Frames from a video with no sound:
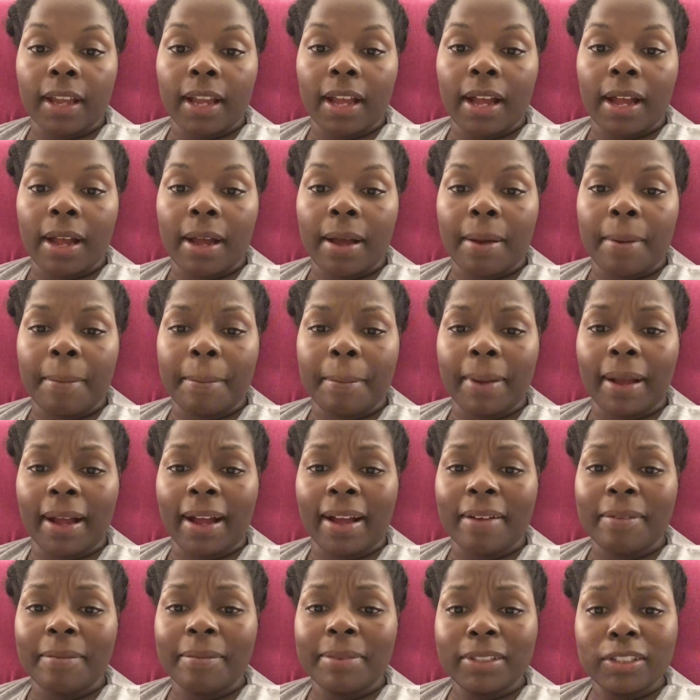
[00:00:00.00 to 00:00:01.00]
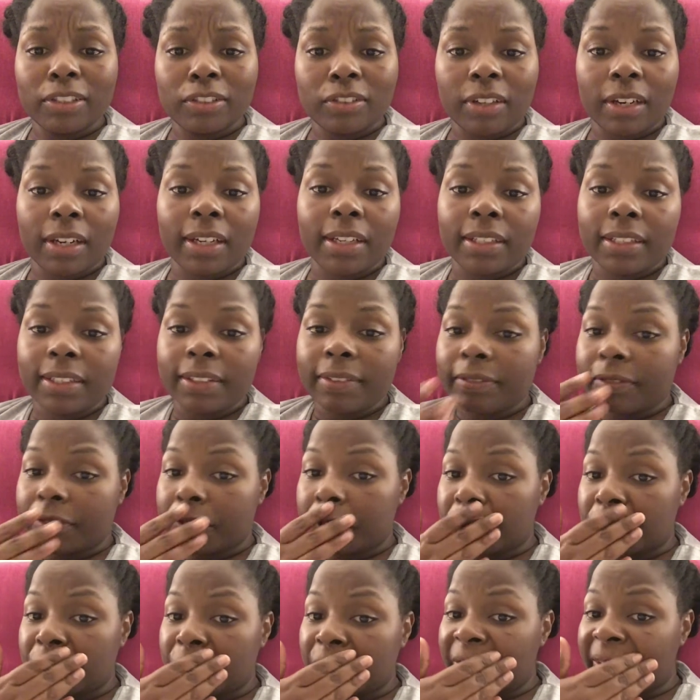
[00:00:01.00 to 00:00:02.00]
I've been struggling for
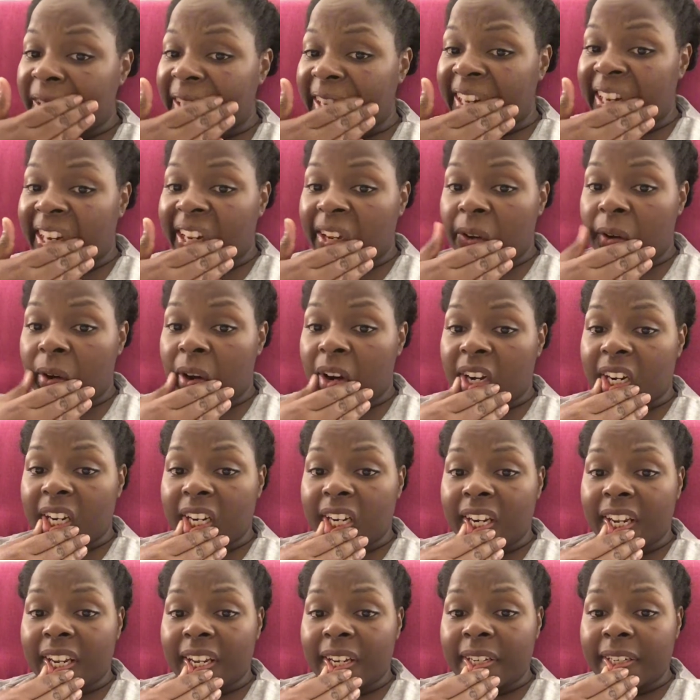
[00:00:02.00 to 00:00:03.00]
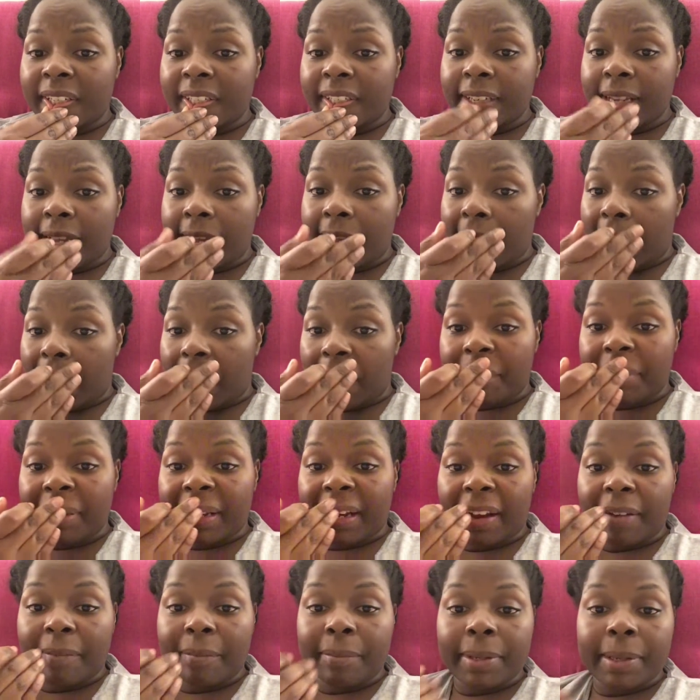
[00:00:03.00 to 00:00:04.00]
sure getting water down.
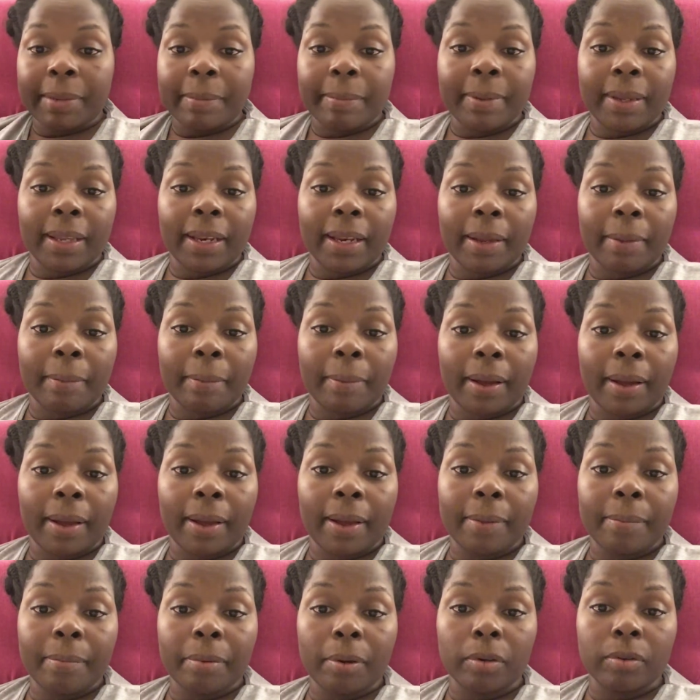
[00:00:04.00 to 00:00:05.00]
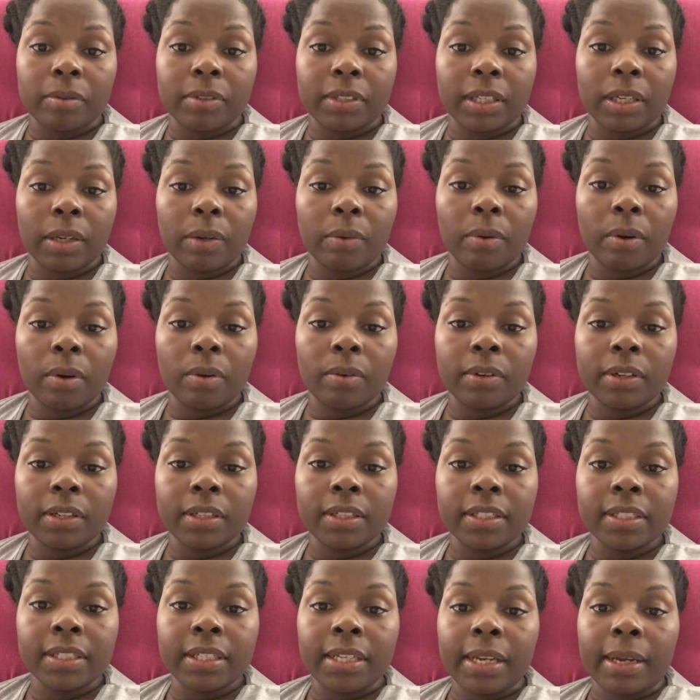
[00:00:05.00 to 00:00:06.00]
I've been meeting my protein
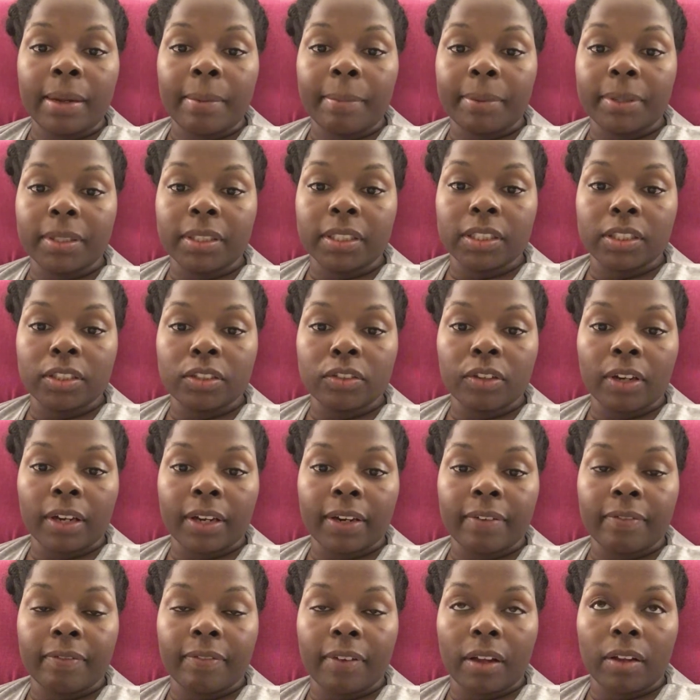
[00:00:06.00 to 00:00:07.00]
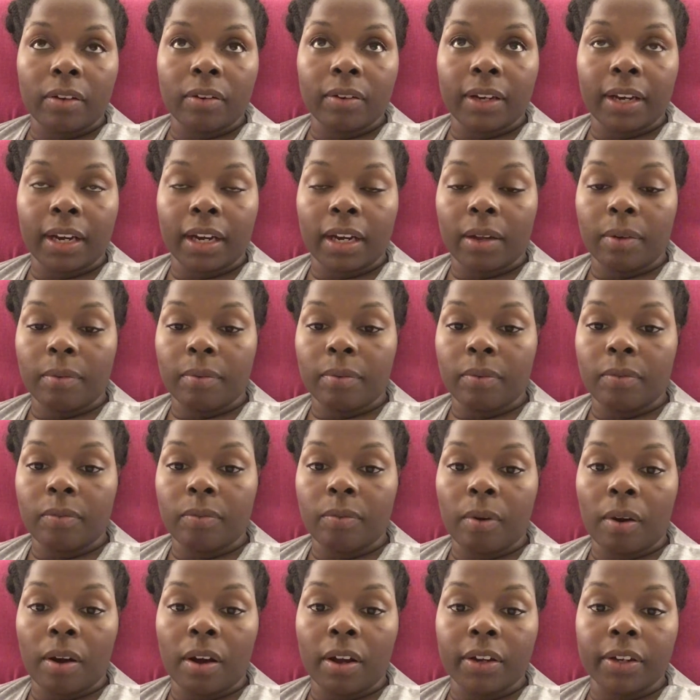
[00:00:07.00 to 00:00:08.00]
quota, but just trying to follow that up with
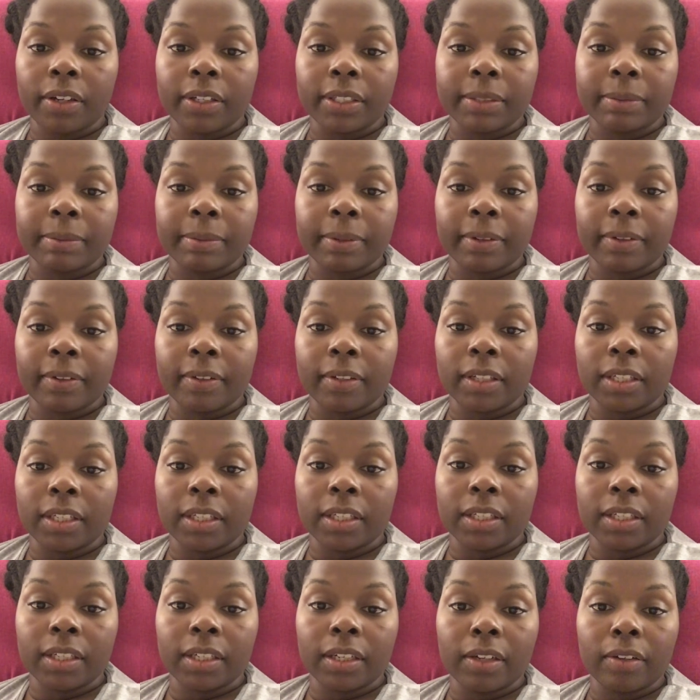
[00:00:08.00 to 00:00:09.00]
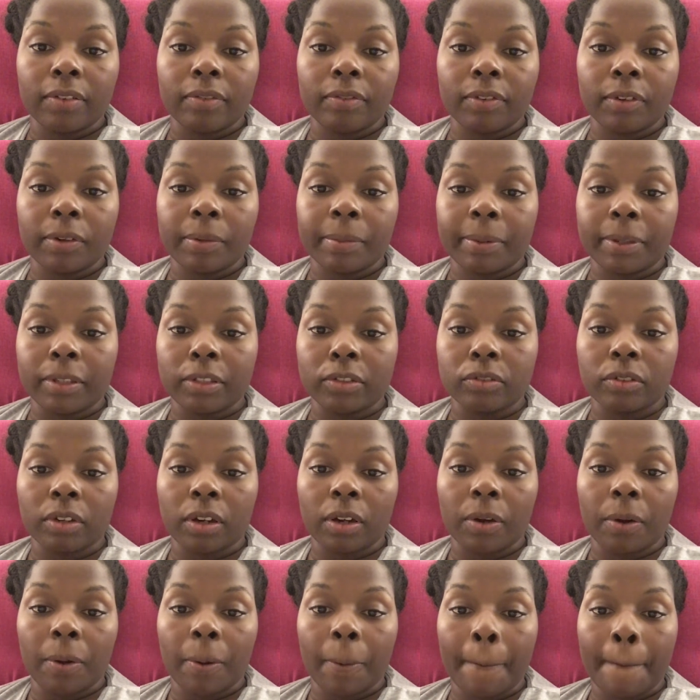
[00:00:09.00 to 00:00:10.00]
water has been a real big
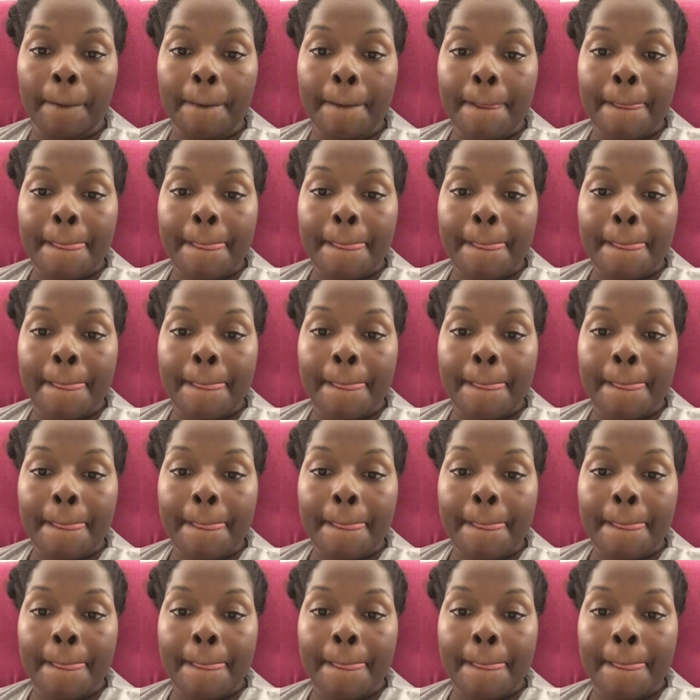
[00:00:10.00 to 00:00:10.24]
struggle.